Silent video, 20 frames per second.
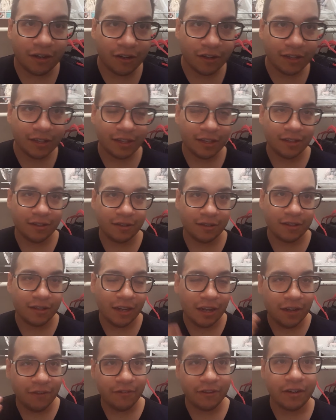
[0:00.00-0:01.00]
on the
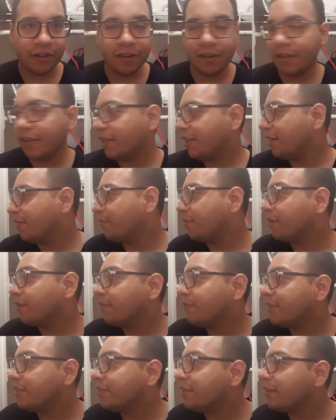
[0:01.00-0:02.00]
Avant-Garde thing, we're gonna
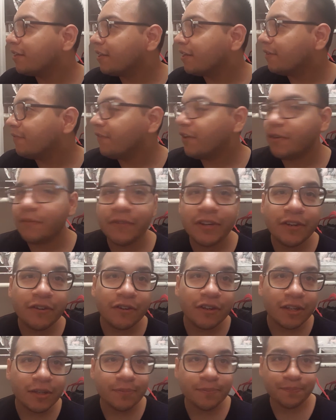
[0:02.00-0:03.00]
be talking about
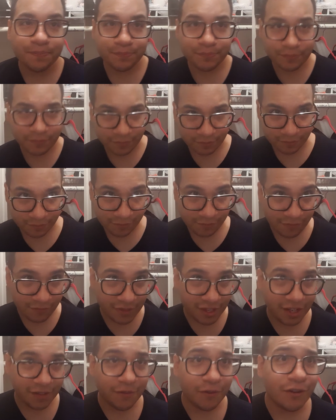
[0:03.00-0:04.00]
Miron.
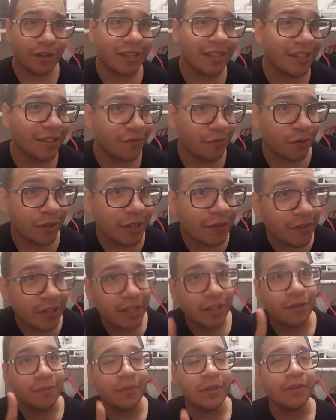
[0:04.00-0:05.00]
I've already done one
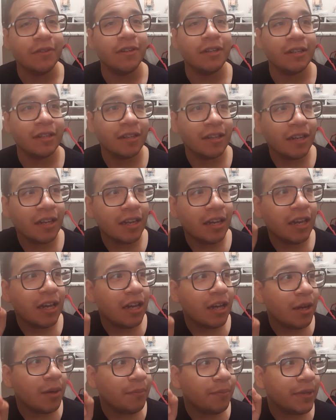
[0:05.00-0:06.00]
video on Miron,
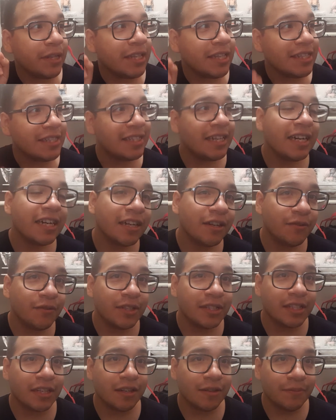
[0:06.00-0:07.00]
but the second
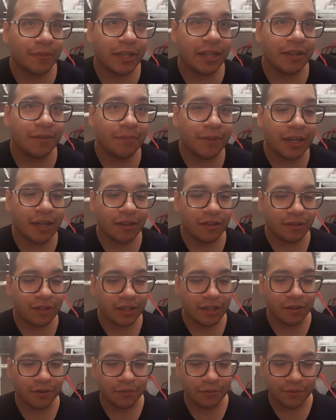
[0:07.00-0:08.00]
one's gonna be about
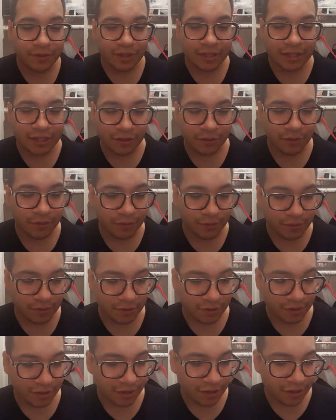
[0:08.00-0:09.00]
their really cool